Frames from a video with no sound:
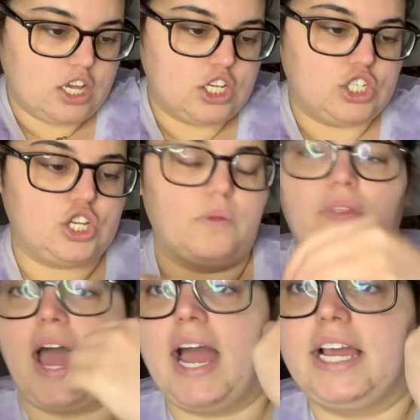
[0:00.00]
So
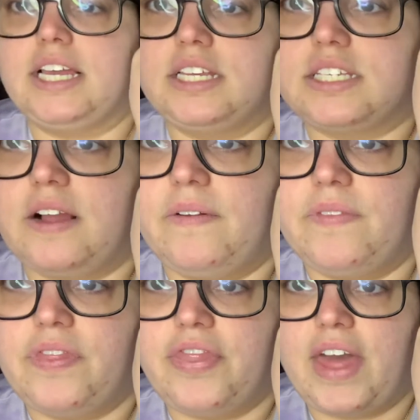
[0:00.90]
that is
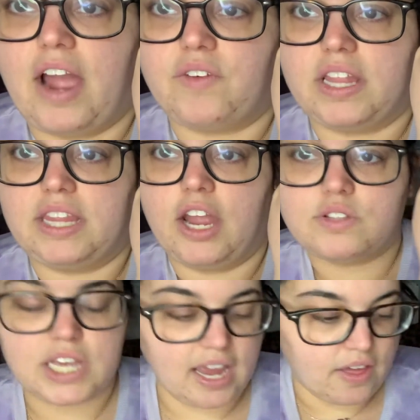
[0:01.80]
that right there
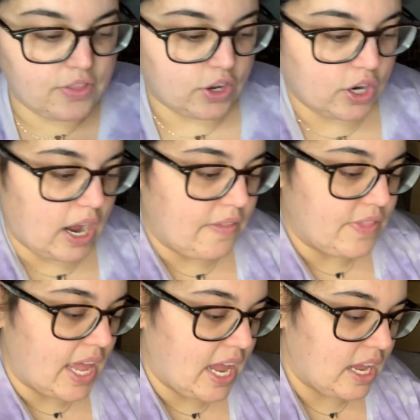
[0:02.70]
together. And
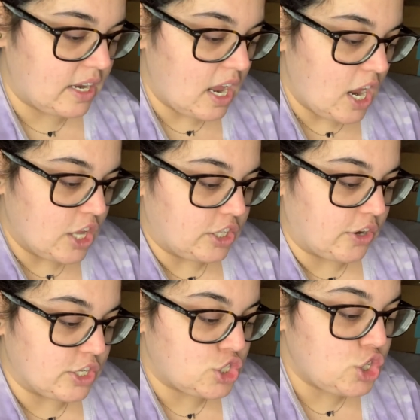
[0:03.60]
then there
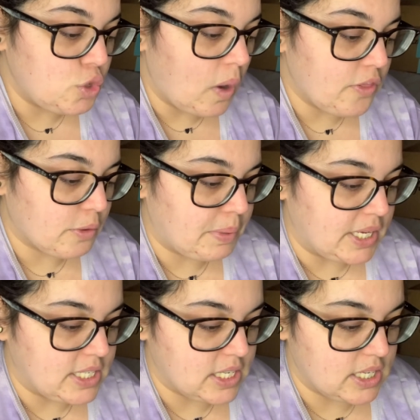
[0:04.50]
are two other
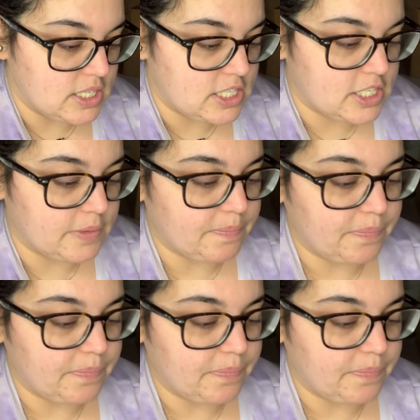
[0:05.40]
pieces.